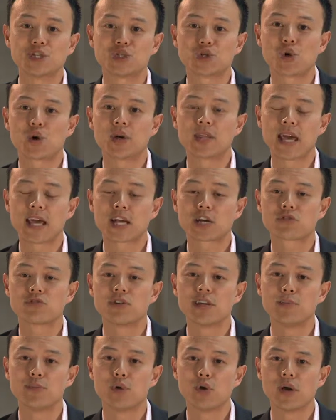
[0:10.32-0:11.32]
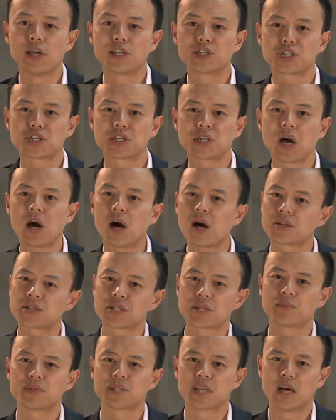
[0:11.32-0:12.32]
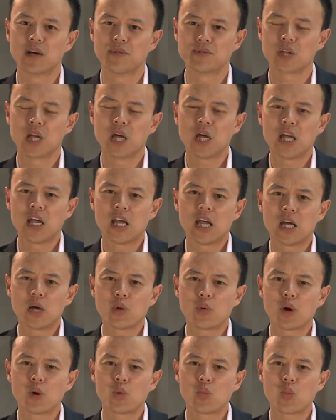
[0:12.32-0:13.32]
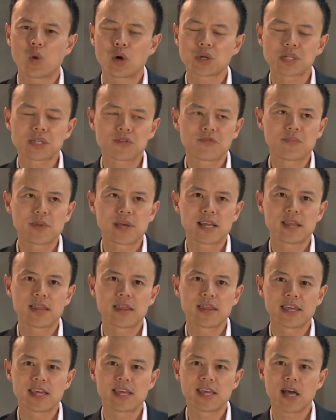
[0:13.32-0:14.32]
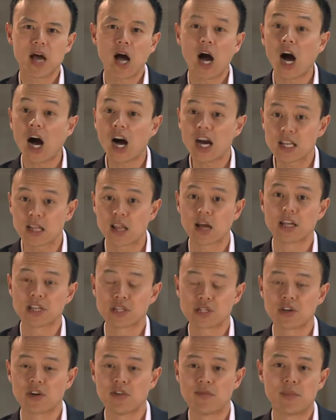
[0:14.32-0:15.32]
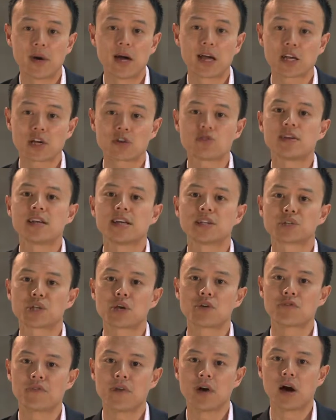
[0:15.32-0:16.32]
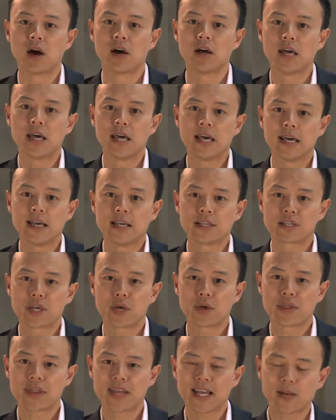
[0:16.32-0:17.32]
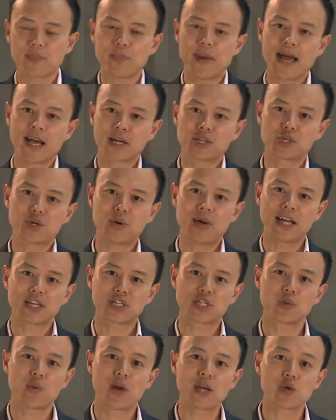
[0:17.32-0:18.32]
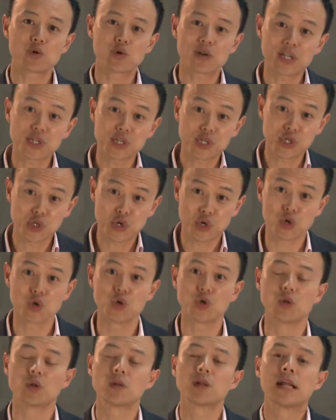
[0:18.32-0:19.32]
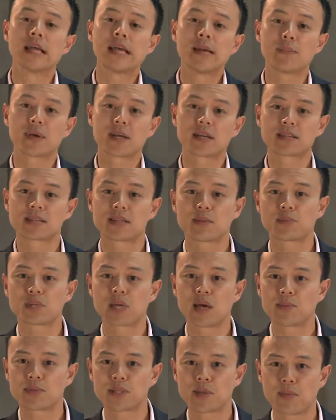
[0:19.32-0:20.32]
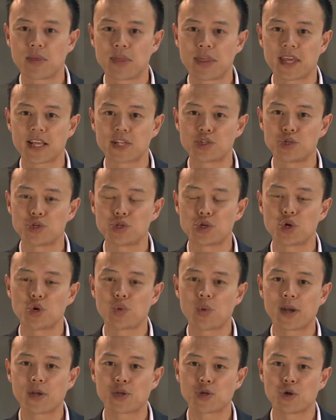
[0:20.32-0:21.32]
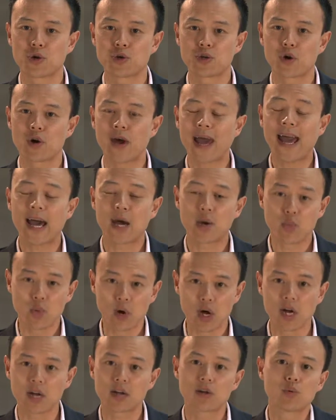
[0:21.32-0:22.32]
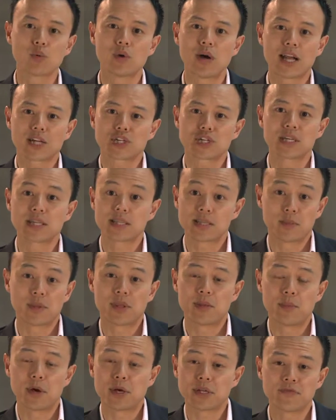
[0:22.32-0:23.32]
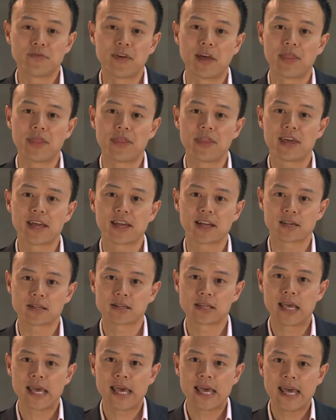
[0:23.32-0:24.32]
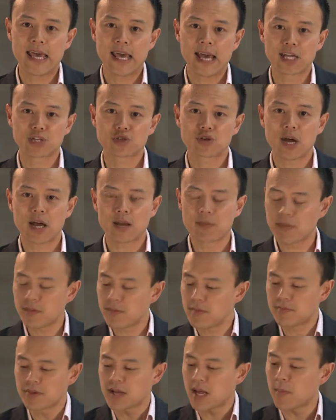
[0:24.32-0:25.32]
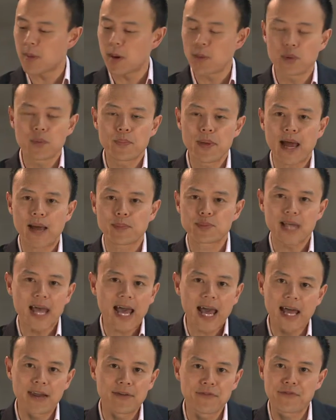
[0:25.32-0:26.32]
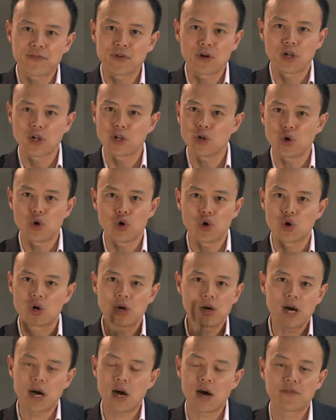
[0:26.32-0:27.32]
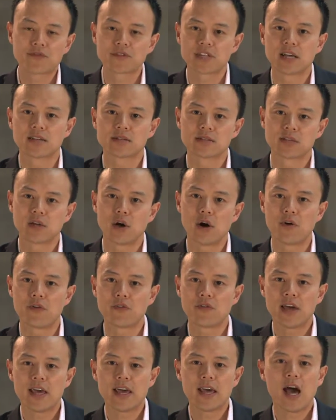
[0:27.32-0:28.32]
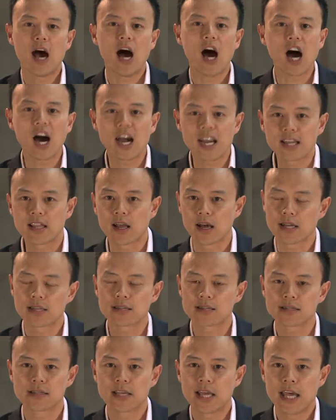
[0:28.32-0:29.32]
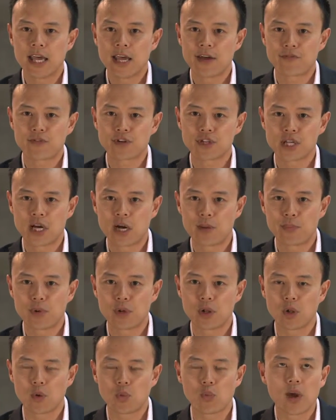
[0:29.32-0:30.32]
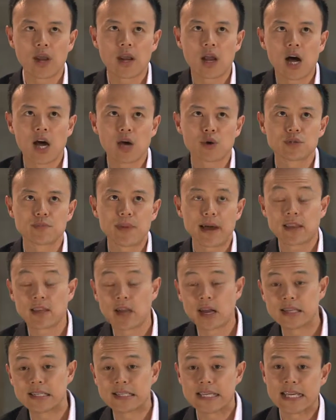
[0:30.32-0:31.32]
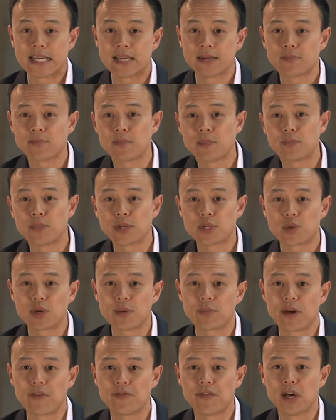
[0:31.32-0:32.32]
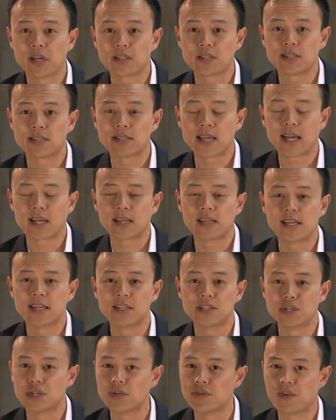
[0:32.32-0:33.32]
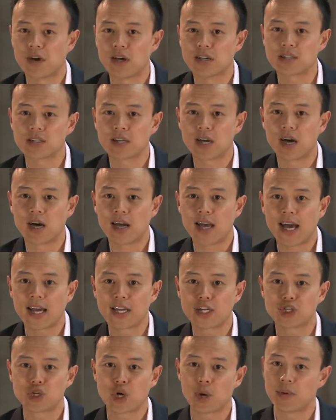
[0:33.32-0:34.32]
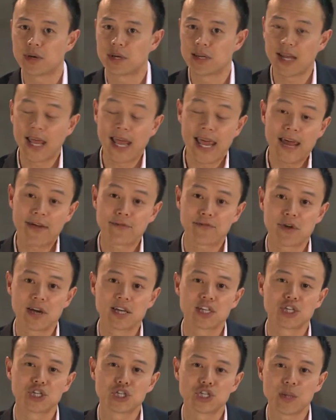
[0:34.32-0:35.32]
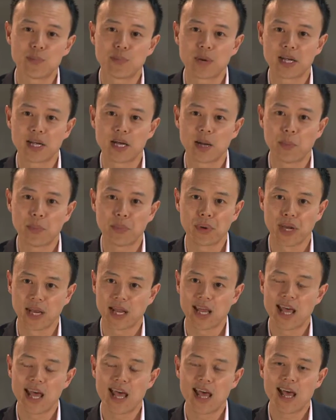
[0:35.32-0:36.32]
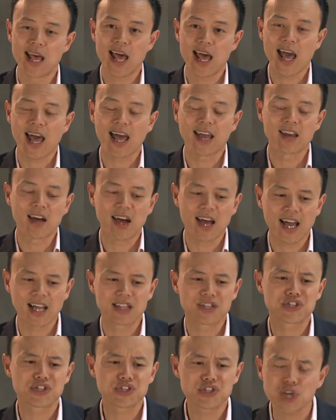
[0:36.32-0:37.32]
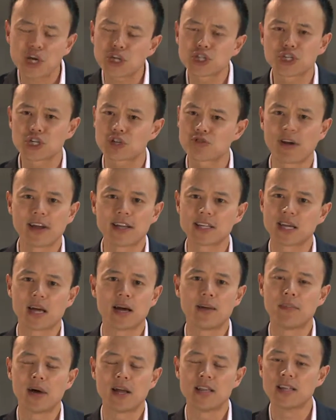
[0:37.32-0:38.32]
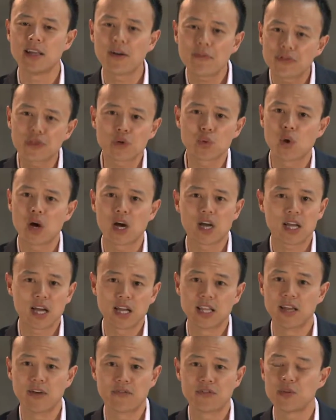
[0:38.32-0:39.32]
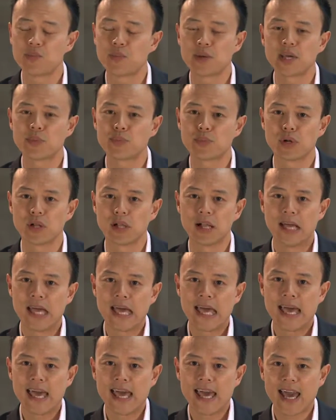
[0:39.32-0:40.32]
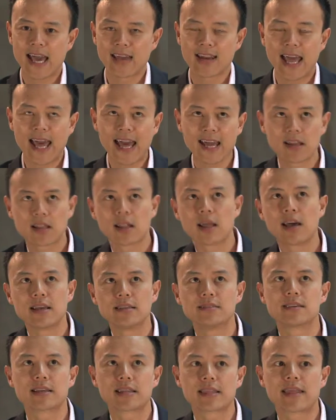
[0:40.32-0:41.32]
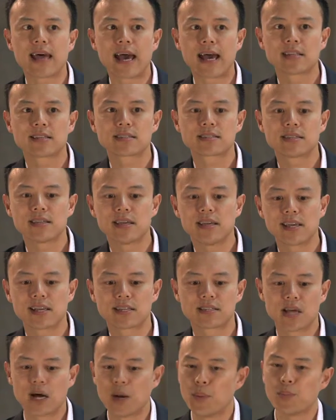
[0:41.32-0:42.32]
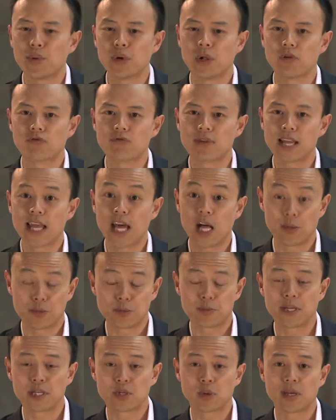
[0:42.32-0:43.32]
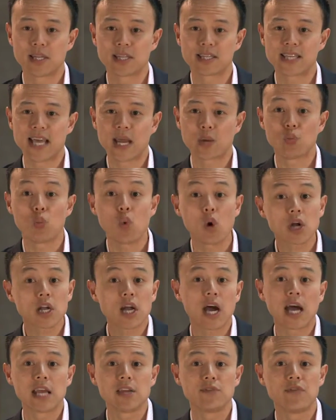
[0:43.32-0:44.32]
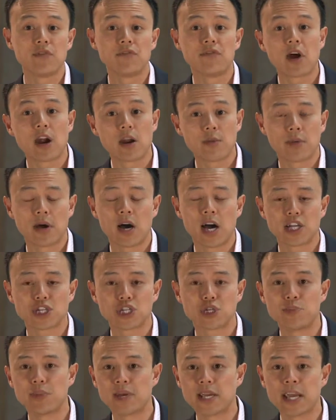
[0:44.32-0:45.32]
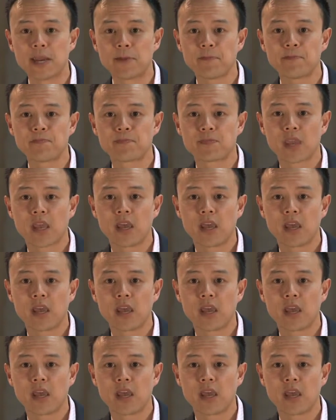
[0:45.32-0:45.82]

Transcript: enjoy their career more is just to ask themselves, well, what have been the highlights of my career so far? So think back to actually when you were at school, because sometimes some of the things you do when you're not at work were actually some of the most fun things. And try and come up with perhaps a handful or a half dozen of highlights. For example, when I was about nineteen, between my first and second years at university, I had a job at an air freight and shipping company, and I had such a great time. I loved the work, I loved the people, and analysing that example really helps me to understand what kind of environment I should be in.